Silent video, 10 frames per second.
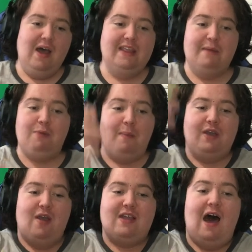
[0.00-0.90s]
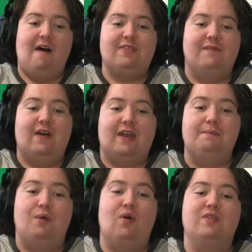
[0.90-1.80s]
And then probably goes half the fucking
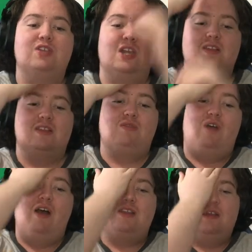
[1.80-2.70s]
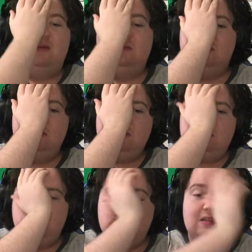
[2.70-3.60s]
balls. Jesus Christ.
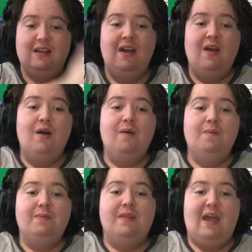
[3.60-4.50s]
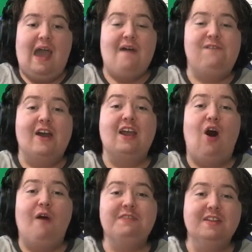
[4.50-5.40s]
Oh my god. How fucking
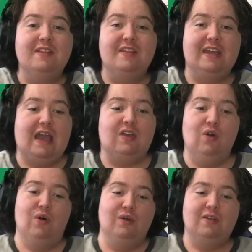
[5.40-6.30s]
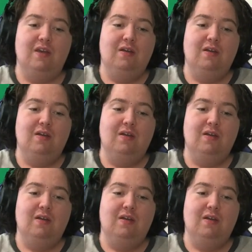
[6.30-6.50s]
often does he get caught?